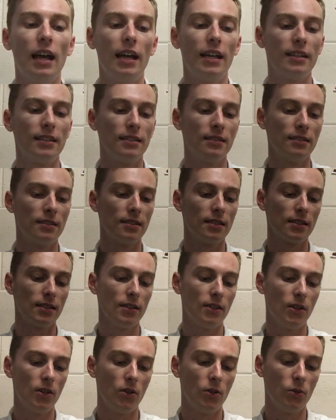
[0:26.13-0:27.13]
and
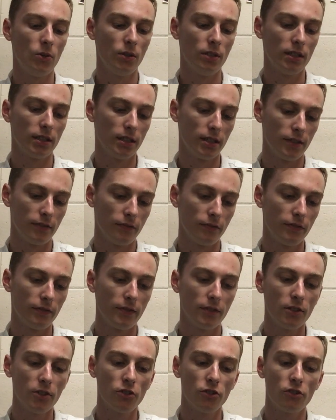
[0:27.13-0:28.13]
all the
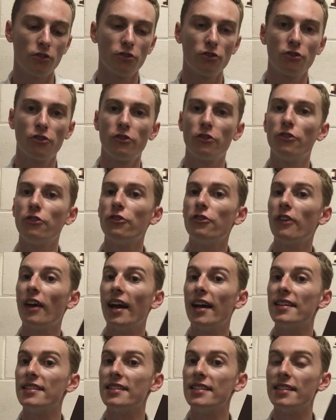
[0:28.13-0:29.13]

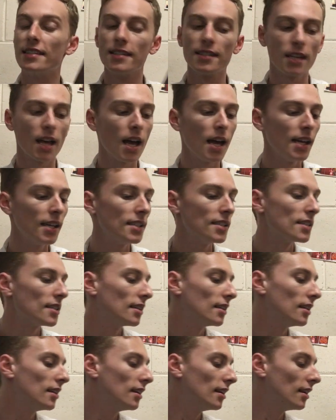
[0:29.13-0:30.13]
jazz inside.
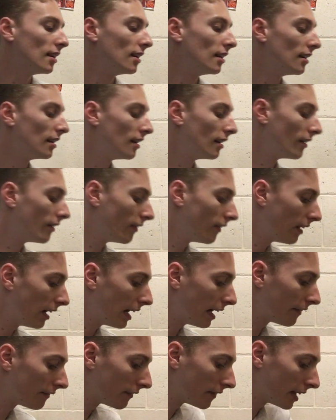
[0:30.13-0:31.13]

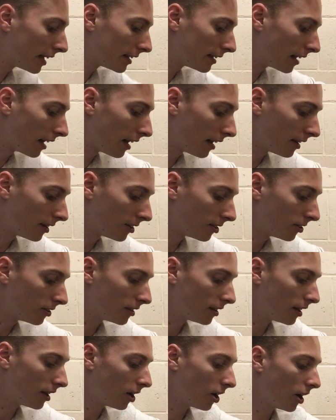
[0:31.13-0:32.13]
And then I'll
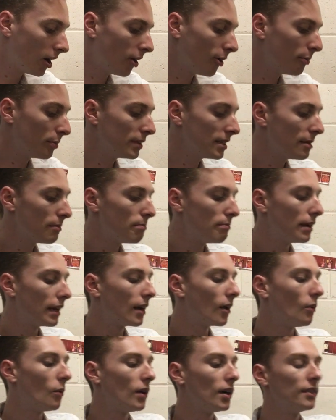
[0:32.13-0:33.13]
open the
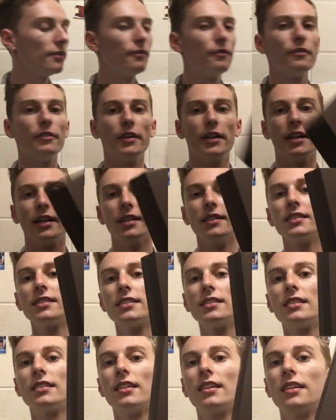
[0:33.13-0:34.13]
bigger one
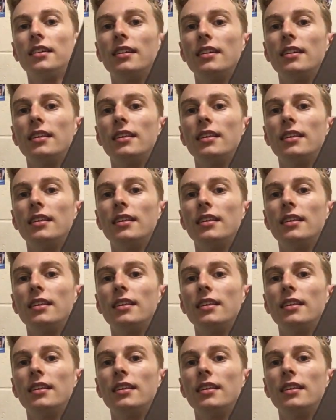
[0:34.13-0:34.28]
first.